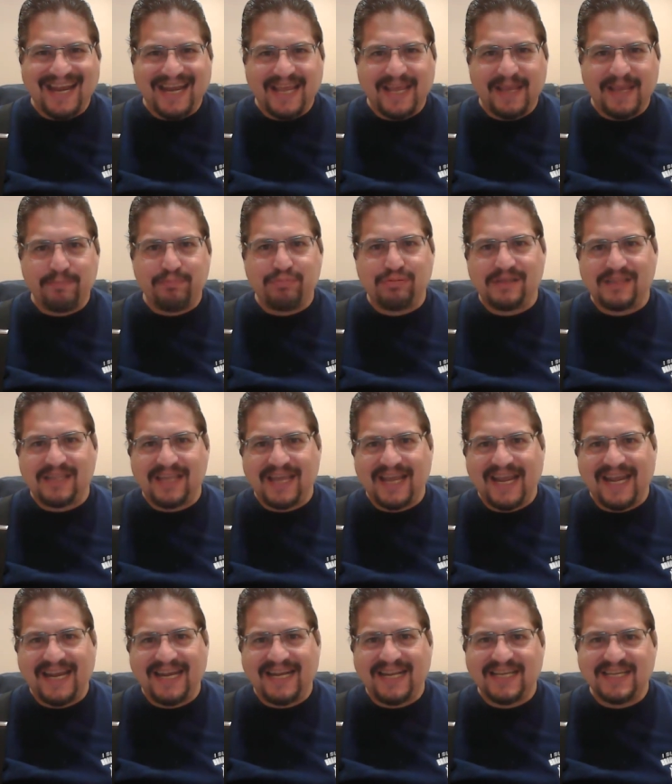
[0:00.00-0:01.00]

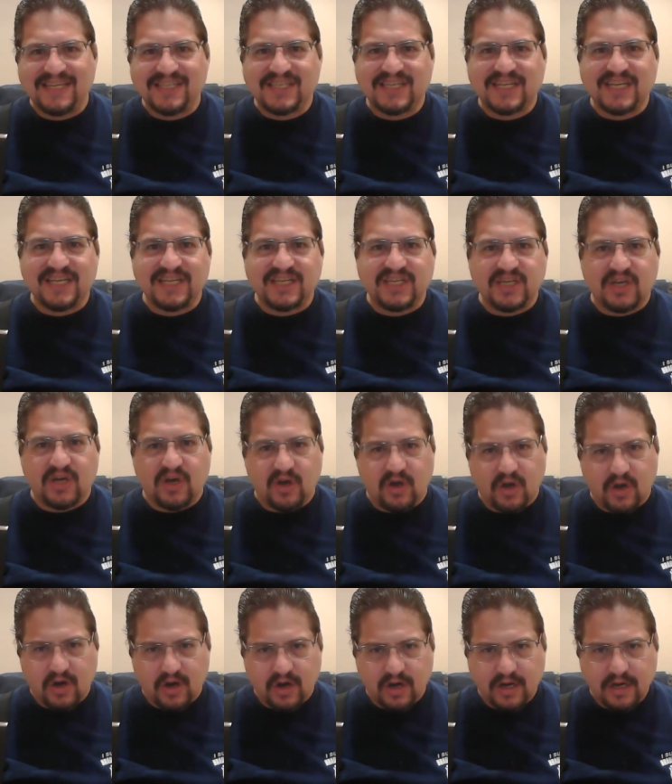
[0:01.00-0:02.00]
played his
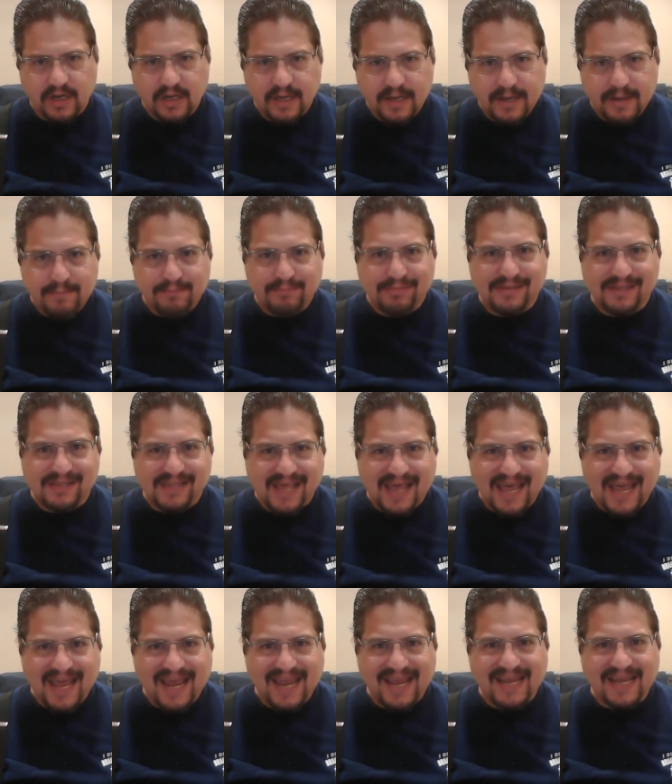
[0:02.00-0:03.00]
guitar.
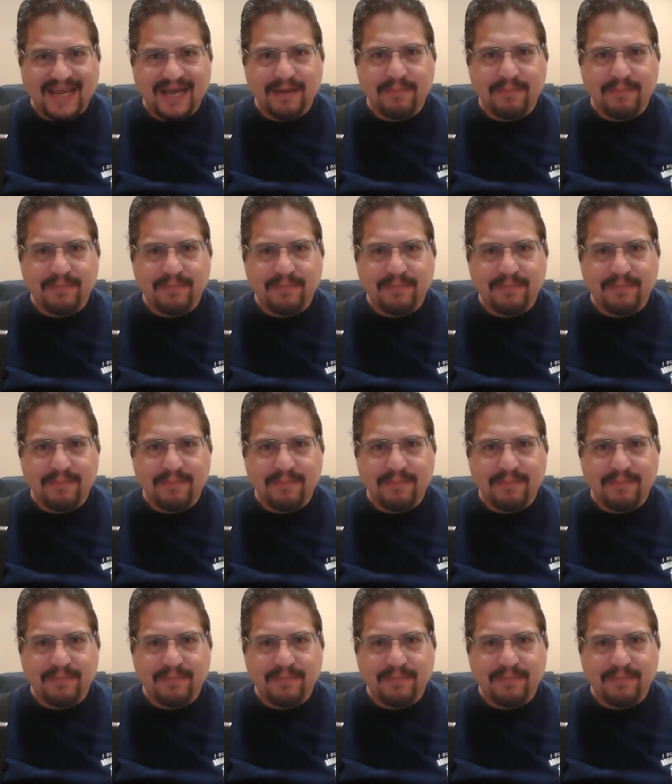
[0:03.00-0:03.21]
Played